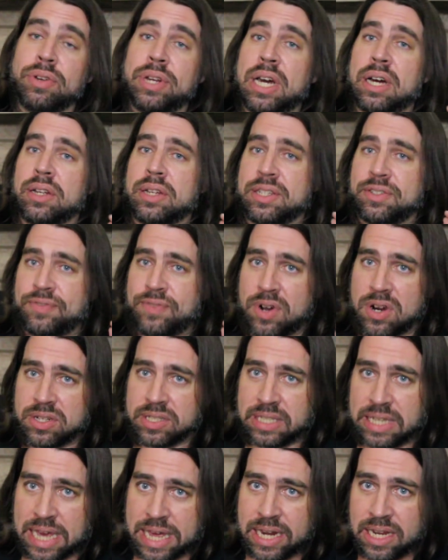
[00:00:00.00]
Now, as far
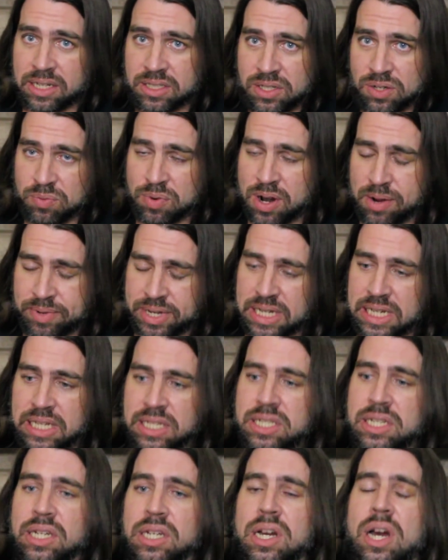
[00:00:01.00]
as getting to where we
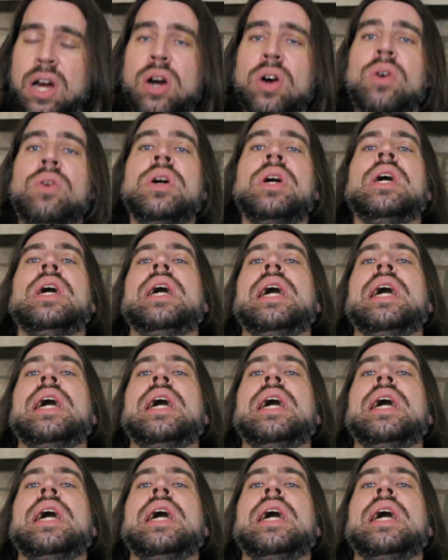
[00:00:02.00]
need to go,